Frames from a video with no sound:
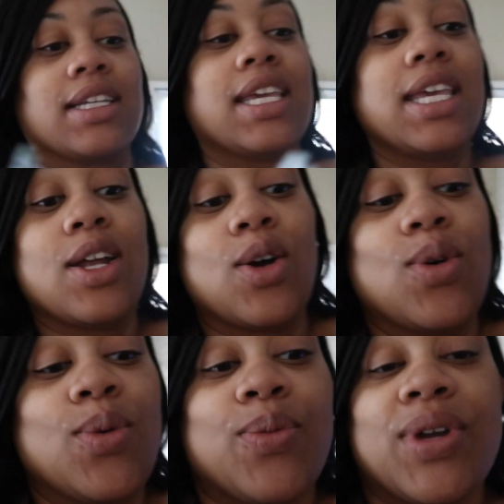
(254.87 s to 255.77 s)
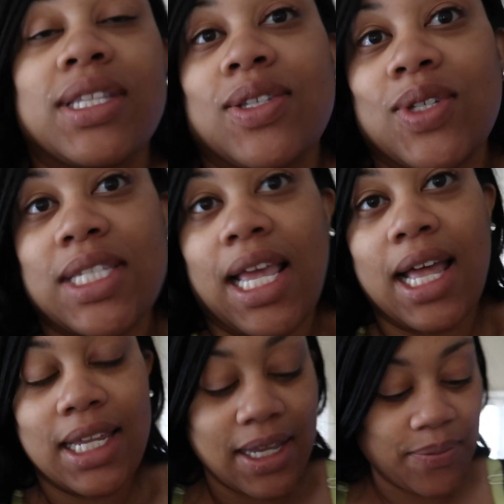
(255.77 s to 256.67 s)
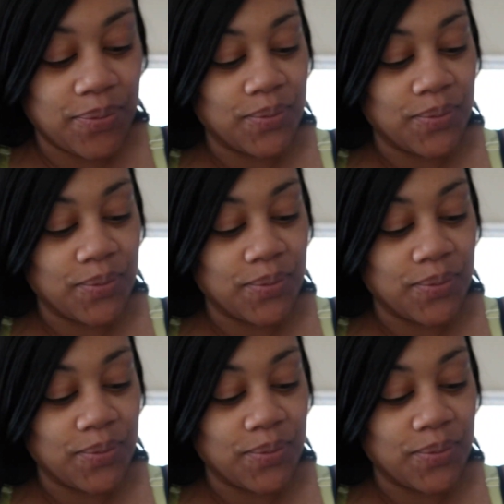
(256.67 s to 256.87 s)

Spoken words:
keto pretzel salad.